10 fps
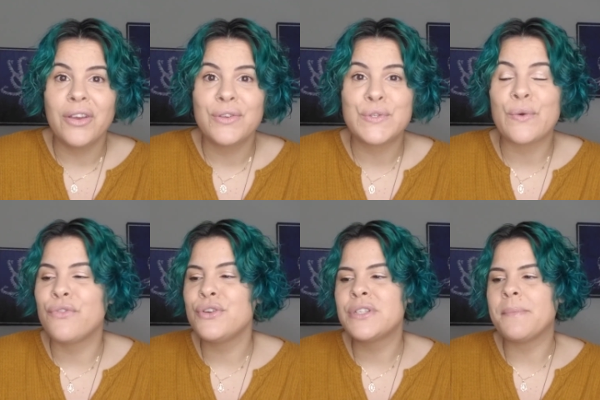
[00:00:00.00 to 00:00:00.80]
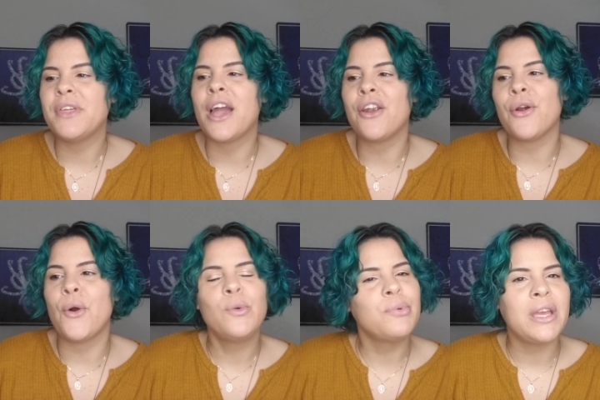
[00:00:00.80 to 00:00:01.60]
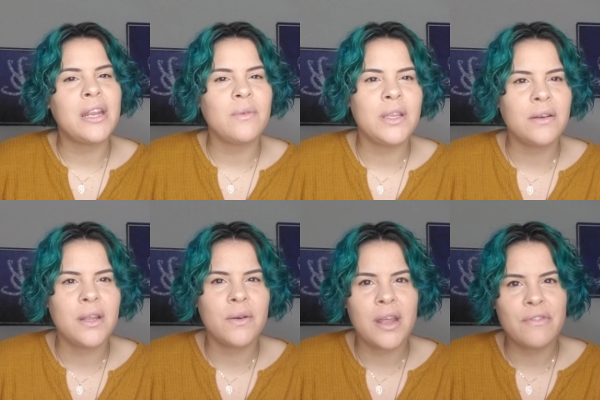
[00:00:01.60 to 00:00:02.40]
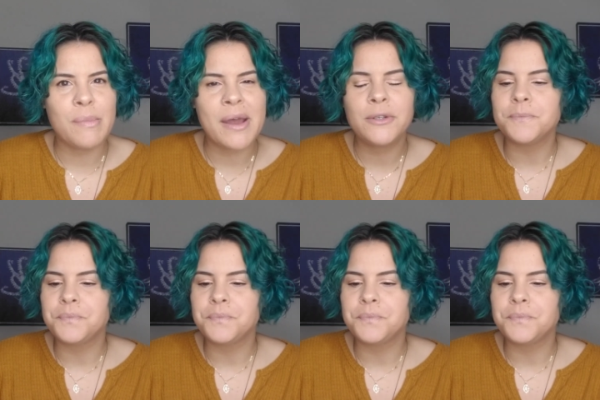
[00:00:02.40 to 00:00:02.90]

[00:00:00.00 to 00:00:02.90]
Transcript: So if there's something on our own planet we don't know enough about,